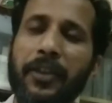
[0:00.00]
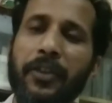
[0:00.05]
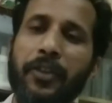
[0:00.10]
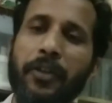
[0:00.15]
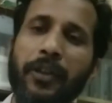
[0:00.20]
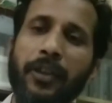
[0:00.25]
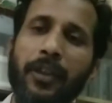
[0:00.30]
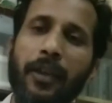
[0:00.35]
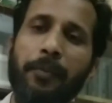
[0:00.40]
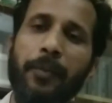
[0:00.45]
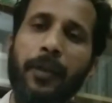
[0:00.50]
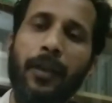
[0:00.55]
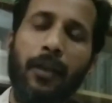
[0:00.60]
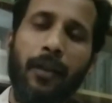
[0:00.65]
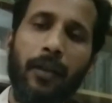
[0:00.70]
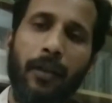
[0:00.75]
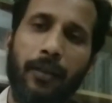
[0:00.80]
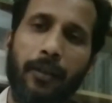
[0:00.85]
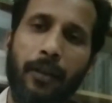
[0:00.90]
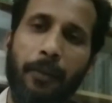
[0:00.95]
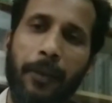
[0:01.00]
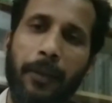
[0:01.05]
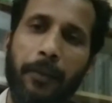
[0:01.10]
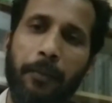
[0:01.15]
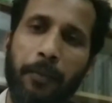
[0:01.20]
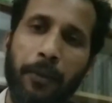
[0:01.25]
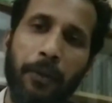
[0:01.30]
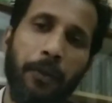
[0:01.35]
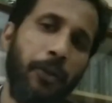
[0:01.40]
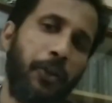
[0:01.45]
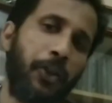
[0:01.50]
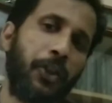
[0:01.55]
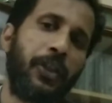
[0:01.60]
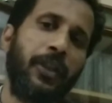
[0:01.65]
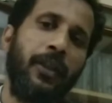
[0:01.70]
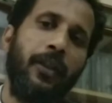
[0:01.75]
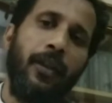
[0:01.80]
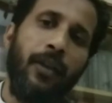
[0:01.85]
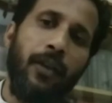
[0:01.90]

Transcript: story of Robert Bruce,